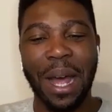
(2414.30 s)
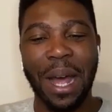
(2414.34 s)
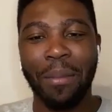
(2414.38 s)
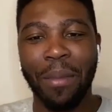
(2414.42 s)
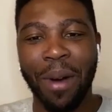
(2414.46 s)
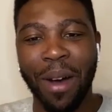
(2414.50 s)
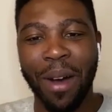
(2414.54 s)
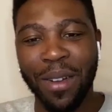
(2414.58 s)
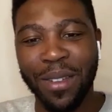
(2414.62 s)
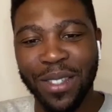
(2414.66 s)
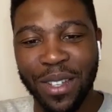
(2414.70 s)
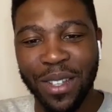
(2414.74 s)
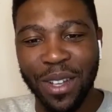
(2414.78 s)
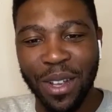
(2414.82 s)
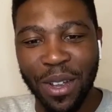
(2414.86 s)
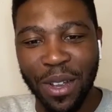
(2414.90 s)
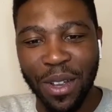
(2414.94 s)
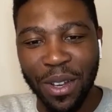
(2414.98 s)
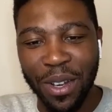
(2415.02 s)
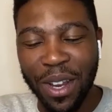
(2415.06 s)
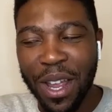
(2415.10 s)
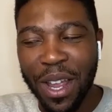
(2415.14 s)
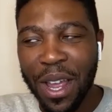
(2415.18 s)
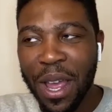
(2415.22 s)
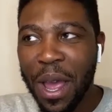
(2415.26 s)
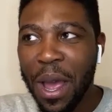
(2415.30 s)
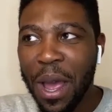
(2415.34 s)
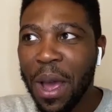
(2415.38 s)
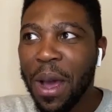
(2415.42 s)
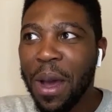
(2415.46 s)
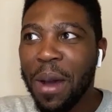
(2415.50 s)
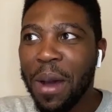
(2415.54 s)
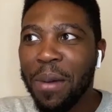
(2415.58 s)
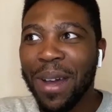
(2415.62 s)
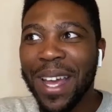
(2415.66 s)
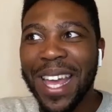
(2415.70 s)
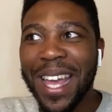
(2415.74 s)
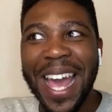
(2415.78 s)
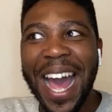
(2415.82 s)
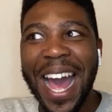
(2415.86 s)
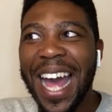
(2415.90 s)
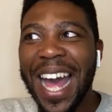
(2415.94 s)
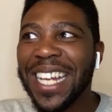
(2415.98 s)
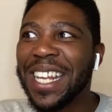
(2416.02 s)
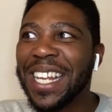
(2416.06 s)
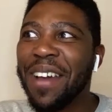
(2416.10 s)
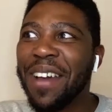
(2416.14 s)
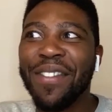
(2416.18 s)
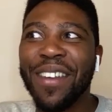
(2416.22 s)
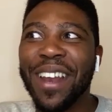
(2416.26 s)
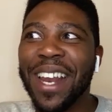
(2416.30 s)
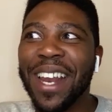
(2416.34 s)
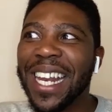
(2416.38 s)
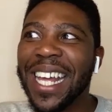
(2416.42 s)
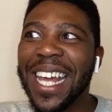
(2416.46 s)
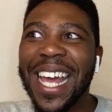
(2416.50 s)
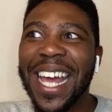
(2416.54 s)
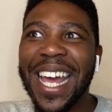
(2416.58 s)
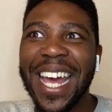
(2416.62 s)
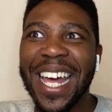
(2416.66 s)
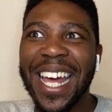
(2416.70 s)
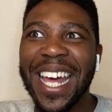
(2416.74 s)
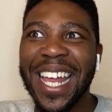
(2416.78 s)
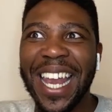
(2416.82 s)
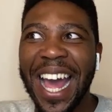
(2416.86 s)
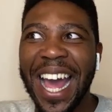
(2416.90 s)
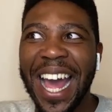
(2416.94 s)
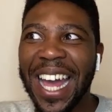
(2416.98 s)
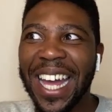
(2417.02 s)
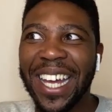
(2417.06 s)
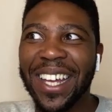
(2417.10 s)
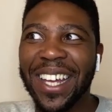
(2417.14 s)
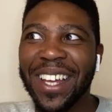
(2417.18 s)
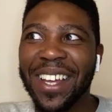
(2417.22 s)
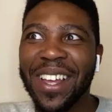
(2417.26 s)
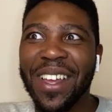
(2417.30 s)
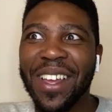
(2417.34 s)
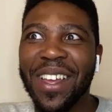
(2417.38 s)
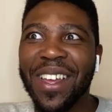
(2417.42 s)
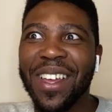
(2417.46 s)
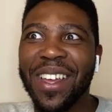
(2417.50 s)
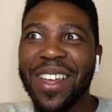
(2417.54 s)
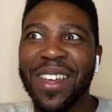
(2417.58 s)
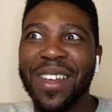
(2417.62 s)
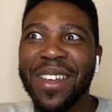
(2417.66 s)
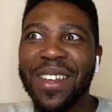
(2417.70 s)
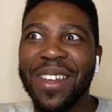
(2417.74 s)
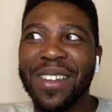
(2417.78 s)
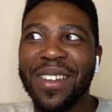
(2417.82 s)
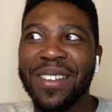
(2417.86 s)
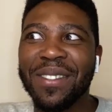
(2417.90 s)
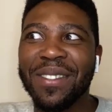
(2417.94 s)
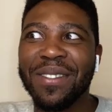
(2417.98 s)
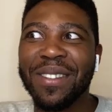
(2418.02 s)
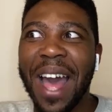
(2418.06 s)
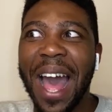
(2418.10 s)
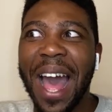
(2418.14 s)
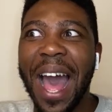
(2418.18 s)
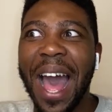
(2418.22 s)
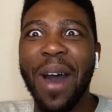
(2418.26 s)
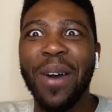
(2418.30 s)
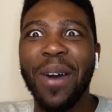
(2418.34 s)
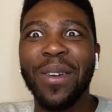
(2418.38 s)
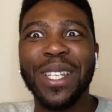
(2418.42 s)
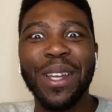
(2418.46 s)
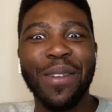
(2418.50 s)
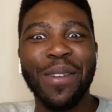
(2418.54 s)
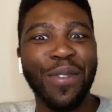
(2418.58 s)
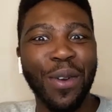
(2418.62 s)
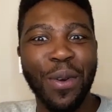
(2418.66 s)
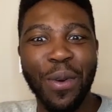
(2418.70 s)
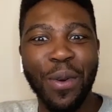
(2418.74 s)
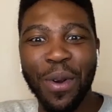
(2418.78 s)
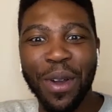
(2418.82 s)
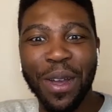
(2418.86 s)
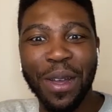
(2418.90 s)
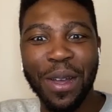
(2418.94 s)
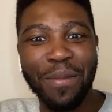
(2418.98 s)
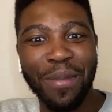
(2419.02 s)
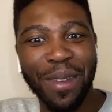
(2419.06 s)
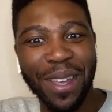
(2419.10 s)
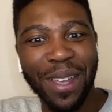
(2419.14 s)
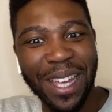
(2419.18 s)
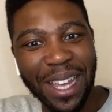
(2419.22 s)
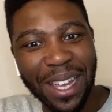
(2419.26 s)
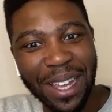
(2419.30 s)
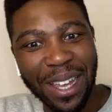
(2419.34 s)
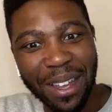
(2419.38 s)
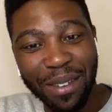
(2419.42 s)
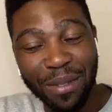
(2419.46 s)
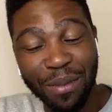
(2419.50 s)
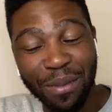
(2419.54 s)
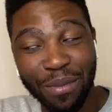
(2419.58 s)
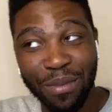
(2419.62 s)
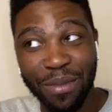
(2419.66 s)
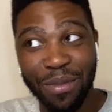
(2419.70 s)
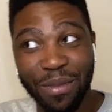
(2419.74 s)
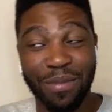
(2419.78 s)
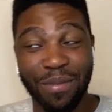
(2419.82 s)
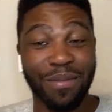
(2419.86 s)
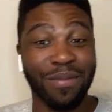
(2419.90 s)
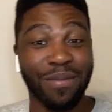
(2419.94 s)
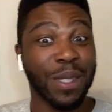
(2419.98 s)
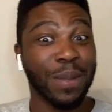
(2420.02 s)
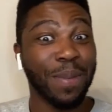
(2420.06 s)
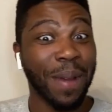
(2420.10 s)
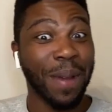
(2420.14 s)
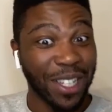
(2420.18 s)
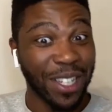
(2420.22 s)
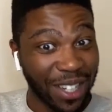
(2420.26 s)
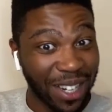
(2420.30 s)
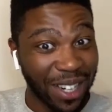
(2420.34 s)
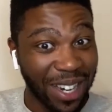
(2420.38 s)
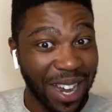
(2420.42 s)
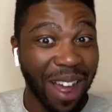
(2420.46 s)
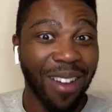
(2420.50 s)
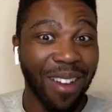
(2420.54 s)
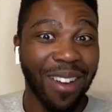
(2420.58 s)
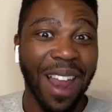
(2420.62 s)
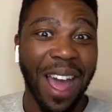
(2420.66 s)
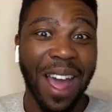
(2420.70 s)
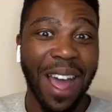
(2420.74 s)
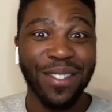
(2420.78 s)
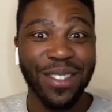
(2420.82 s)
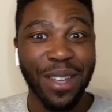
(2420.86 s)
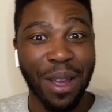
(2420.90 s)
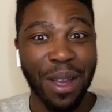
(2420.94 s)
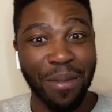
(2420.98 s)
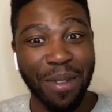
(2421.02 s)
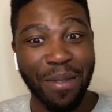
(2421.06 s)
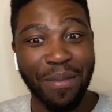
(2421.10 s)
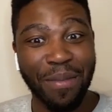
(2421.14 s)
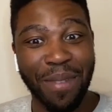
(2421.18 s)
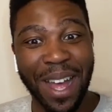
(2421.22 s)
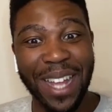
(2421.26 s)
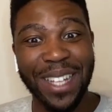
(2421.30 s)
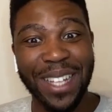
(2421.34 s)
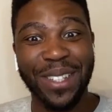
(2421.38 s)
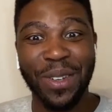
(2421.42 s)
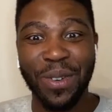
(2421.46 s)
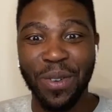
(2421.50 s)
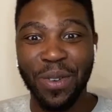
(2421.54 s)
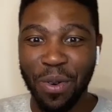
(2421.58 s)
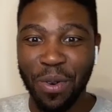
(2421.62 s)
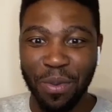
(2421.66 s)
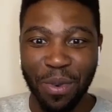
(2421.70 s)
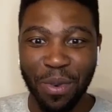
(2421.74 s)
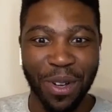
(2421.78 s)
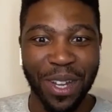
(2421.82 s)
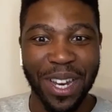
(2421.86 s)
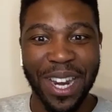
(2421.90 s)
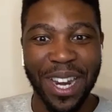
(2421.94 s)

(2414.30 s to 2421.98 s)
milestone. But yeah, I definitely hear like how difficult it can be, especially now life's coming back to normal.